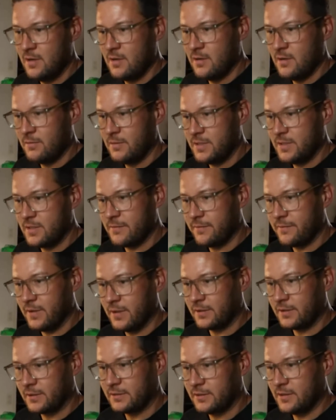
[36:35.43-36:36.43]
Where's the
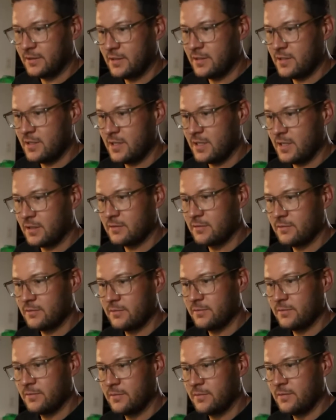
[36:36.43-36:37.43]
focus on this thing?
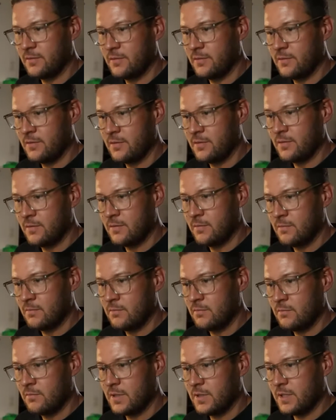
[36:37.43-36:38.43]

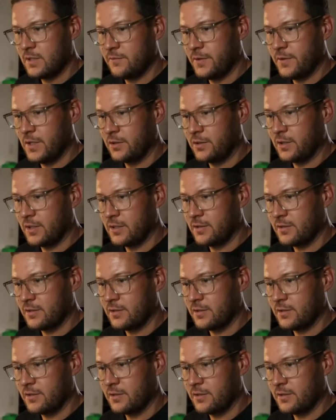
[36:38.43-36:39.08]
Let's focus.